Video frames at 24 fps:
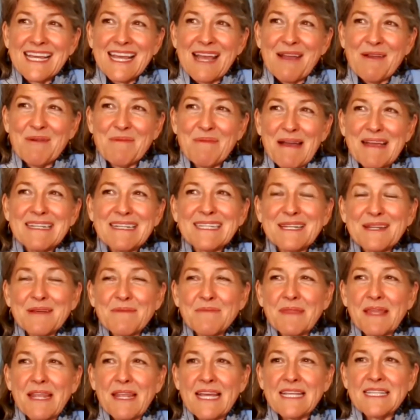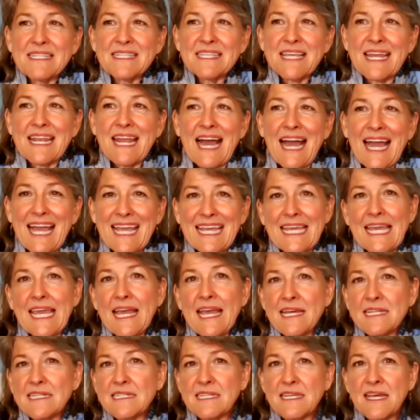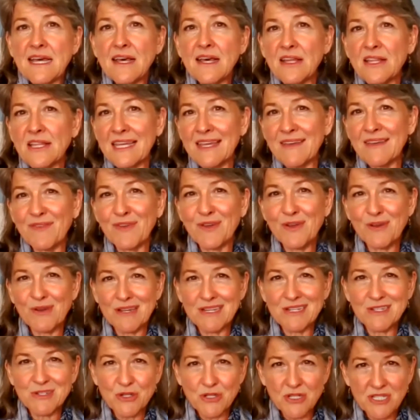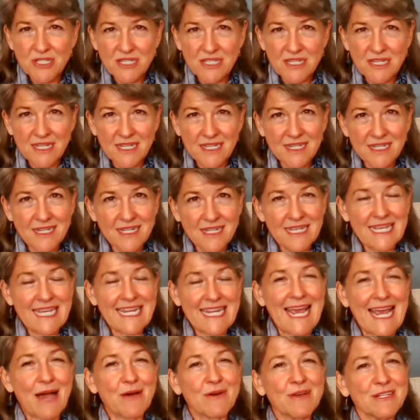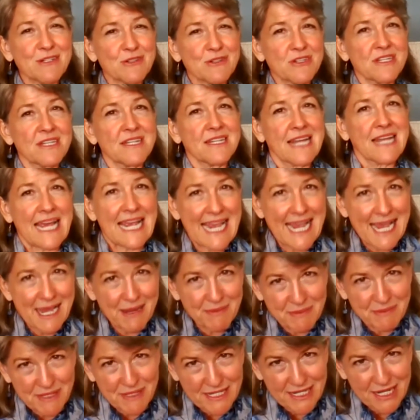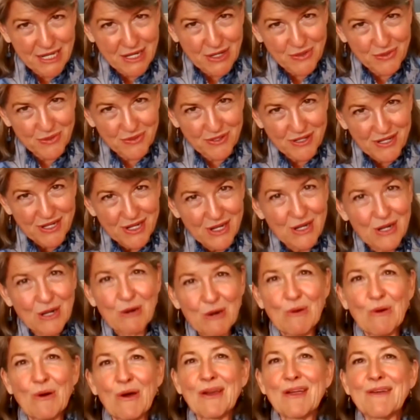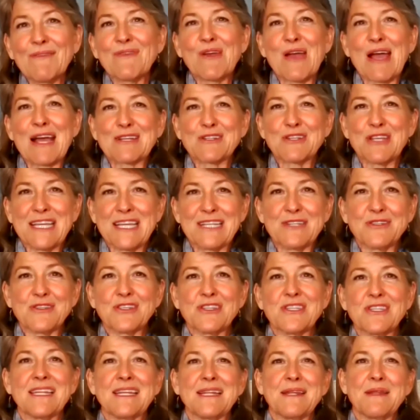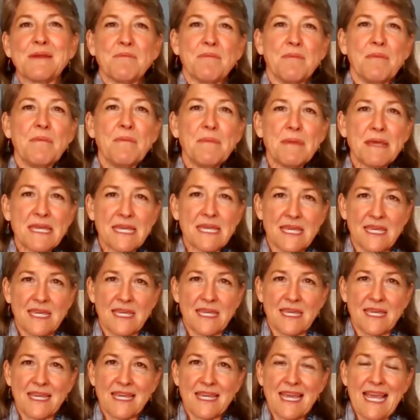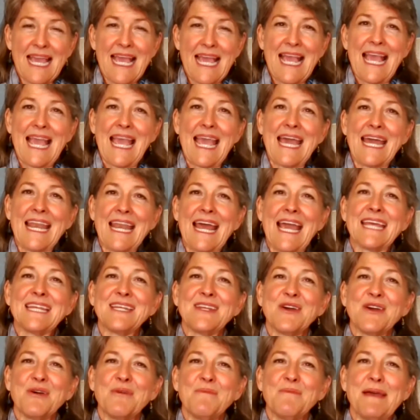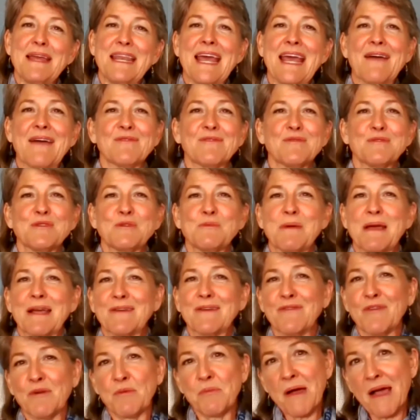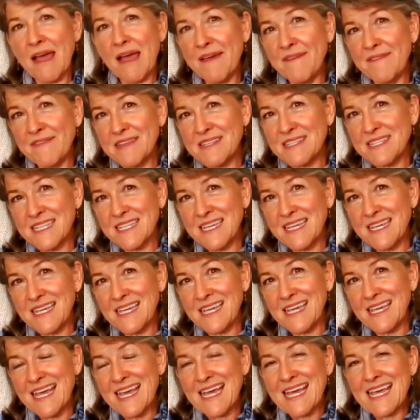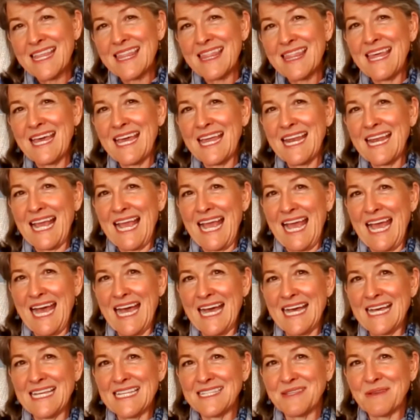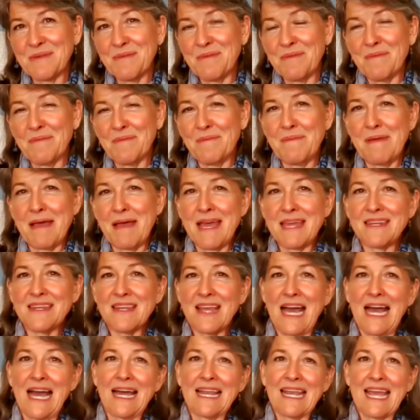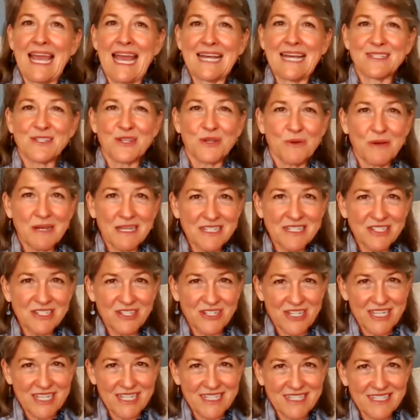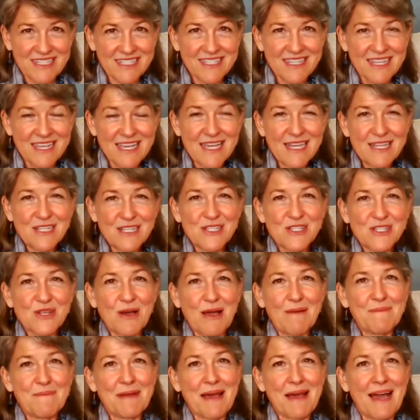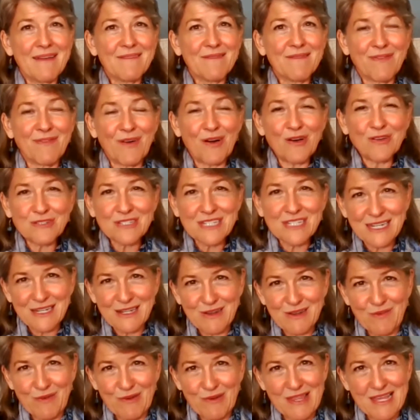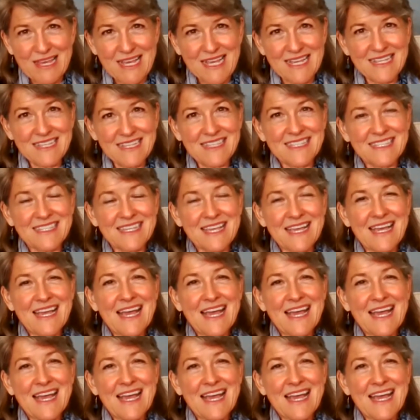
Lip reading: I reminded him that I said, I can't tell if you're interested in how interested I am in you, or if you're actually interested in me. And I know men have a respect for privacy that has men not ask questions. So I'm not faulting you for this.